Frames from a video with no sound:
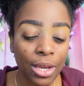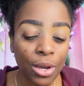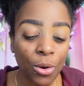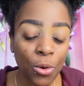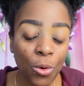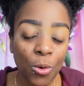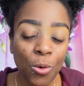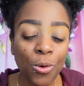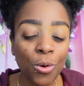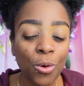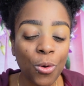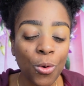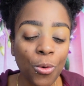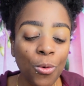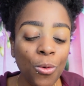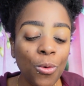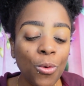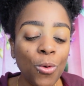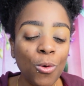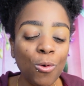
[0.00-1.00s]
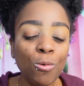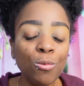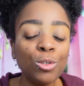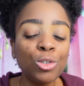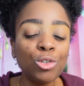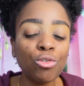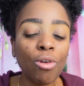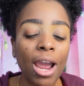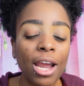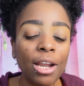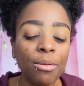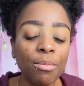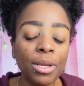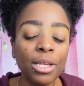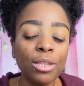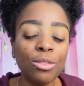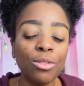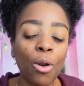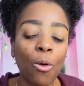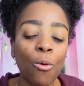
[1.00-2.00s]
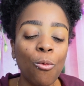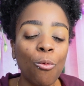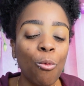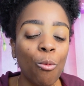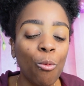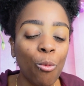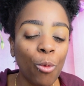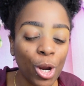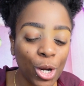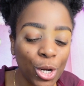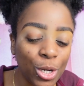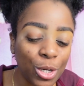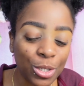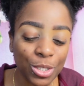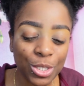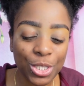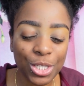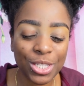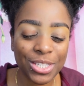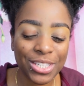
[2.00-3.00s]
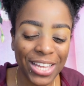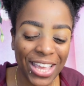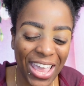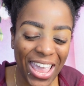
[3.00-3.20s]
Who tried me the worst?